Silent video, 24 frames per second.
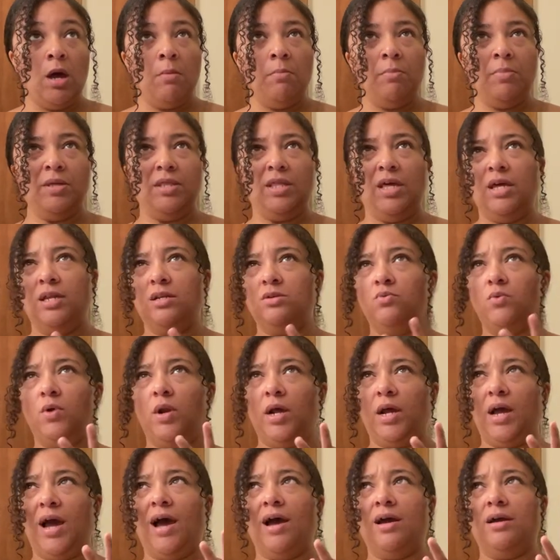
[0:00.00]
But then when I
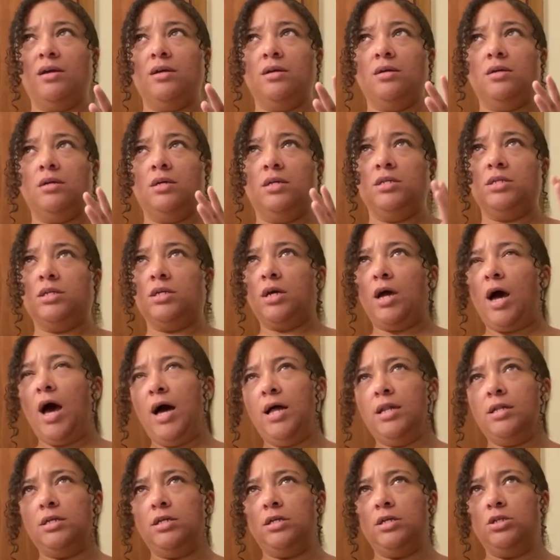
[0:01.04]
got into
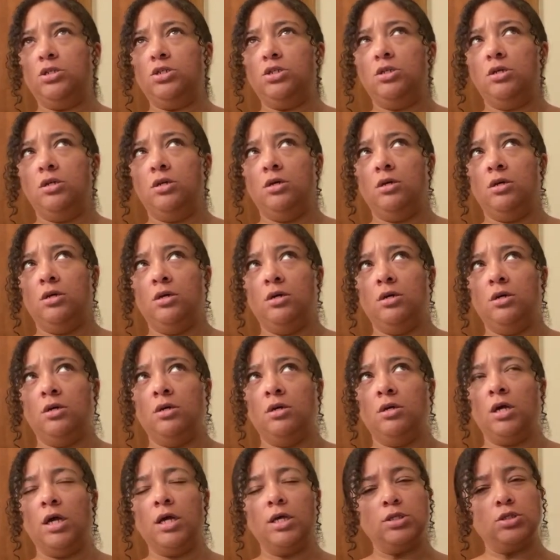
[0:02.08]
college,
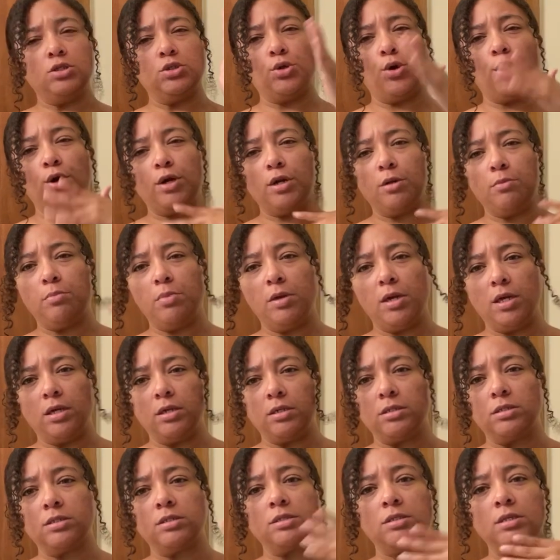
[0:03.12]
it started being
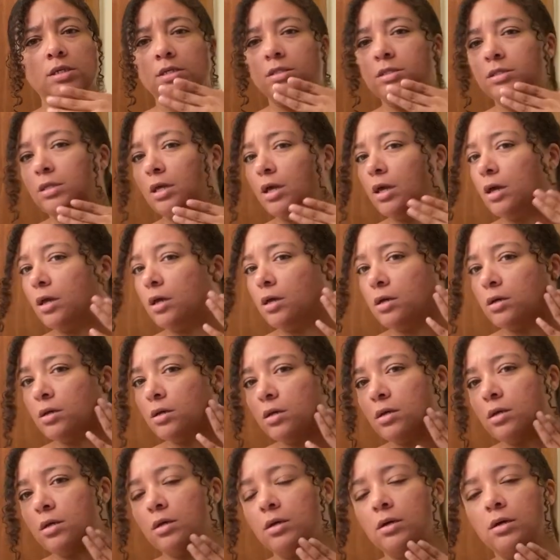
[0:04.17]
cystic
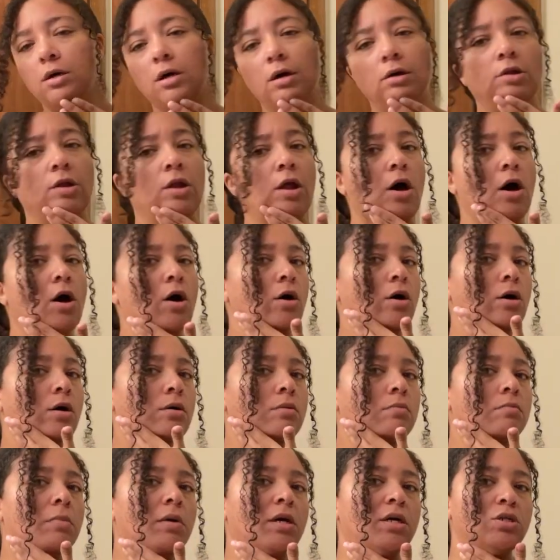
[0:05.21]
along
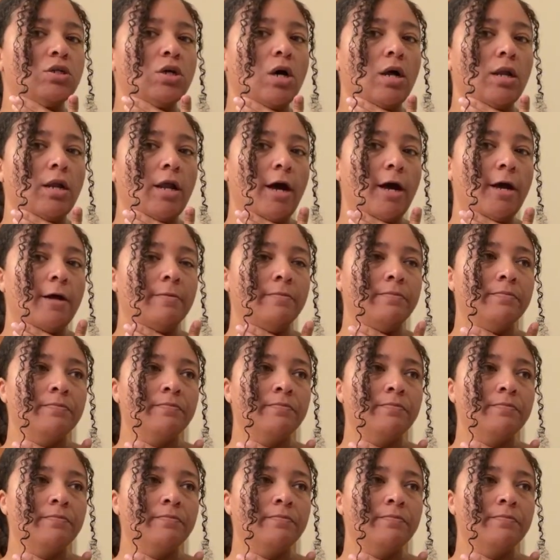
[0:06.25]
my jawline.